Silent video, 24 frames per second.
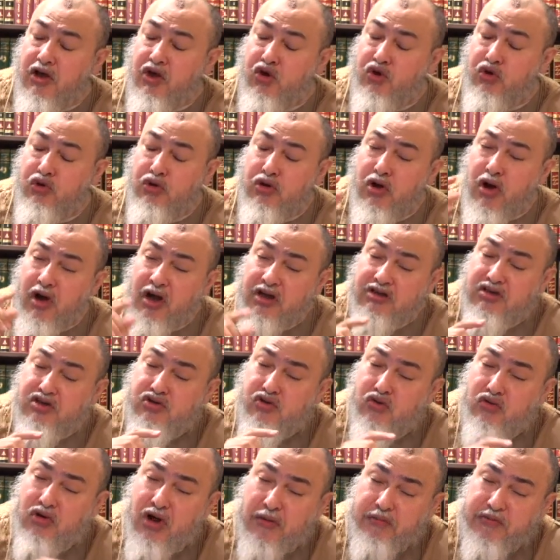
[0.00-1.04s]
Cause
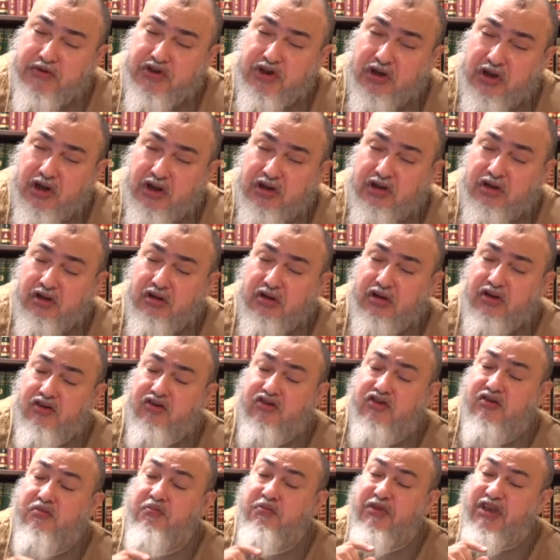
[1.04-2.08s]
corruption on
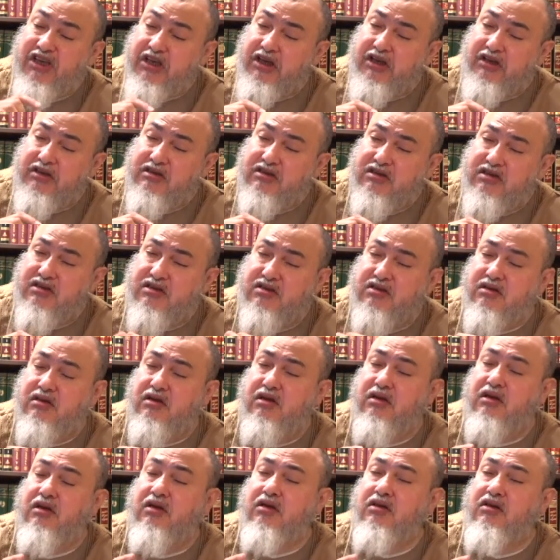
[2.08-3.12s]
earth means
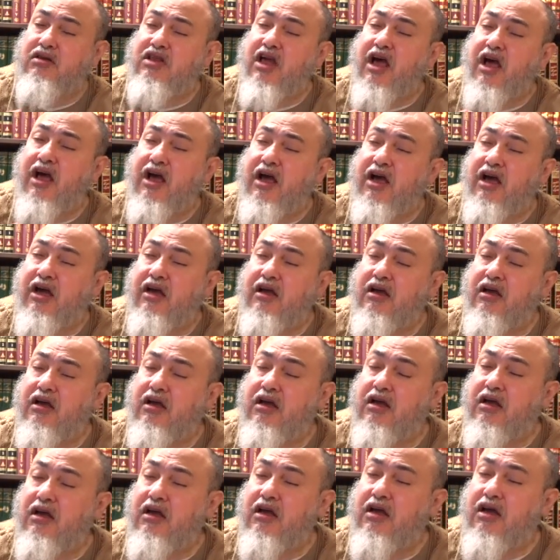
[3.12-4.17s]
that
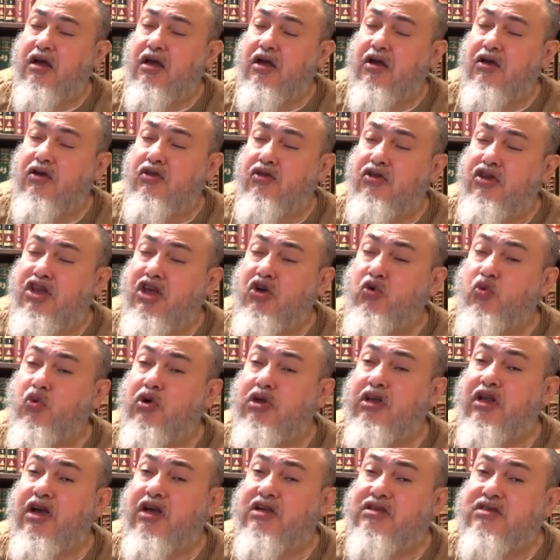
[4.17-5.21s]
they
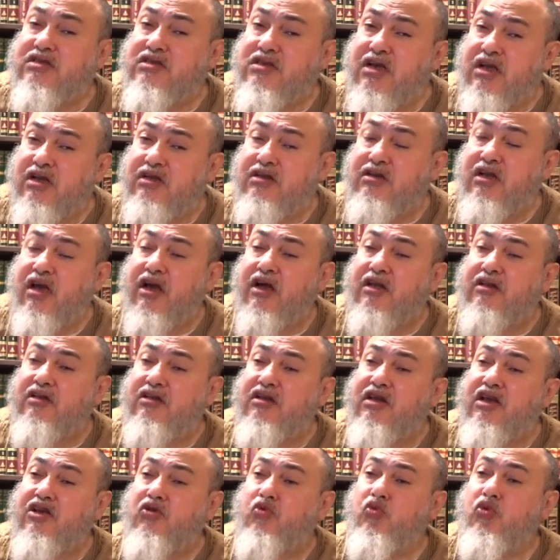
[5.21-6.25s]
will ascend and
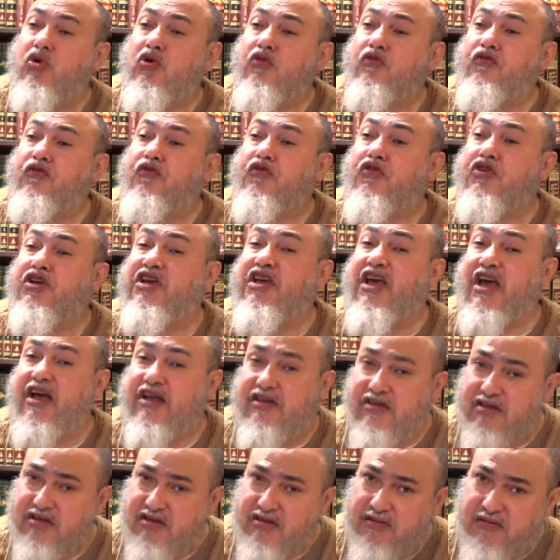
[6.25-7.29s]
they will
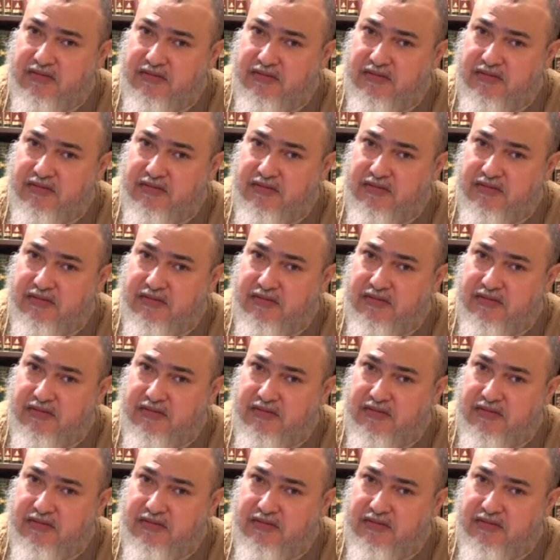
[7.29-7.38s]
forget.